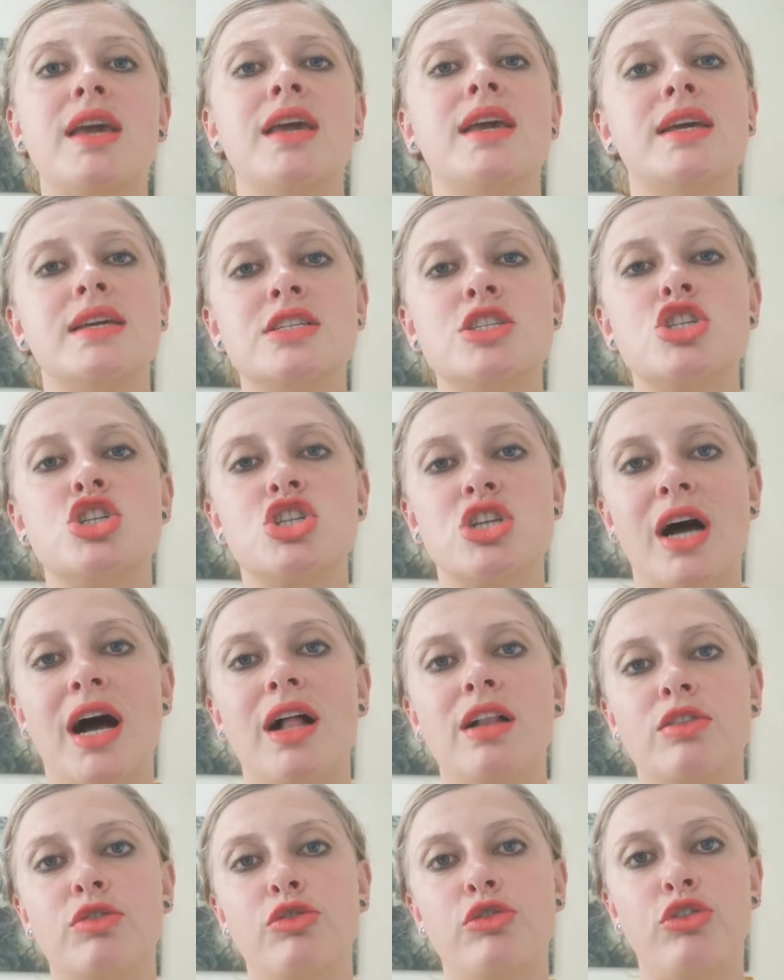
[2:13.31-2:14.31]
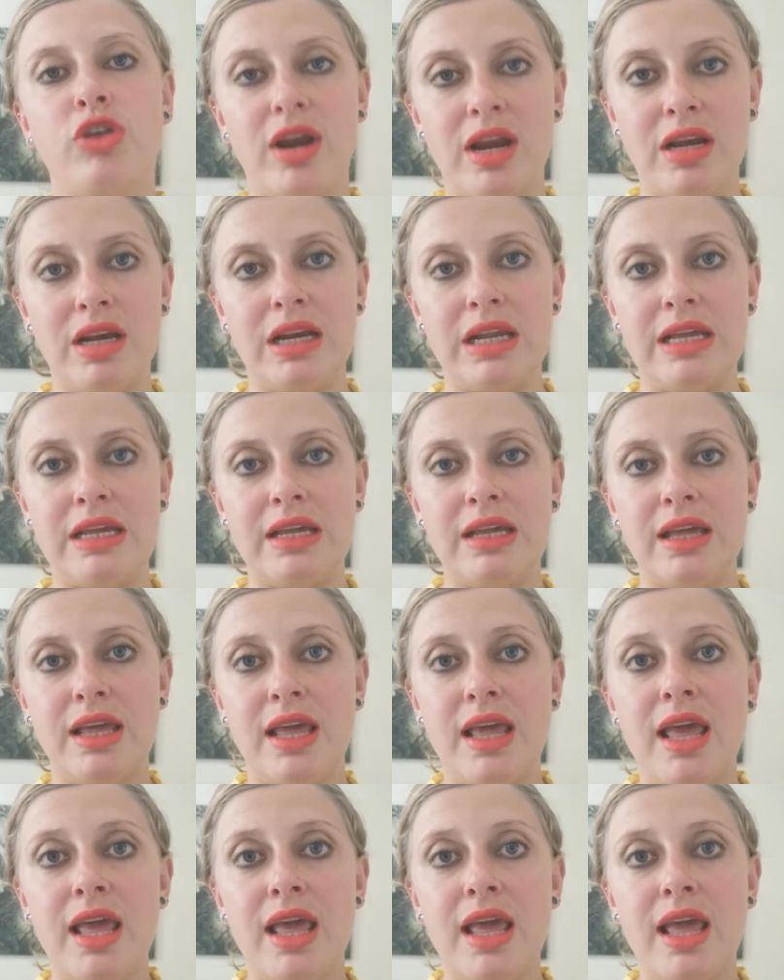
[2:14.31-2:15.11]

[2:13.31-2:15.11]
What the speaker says: is child friendly.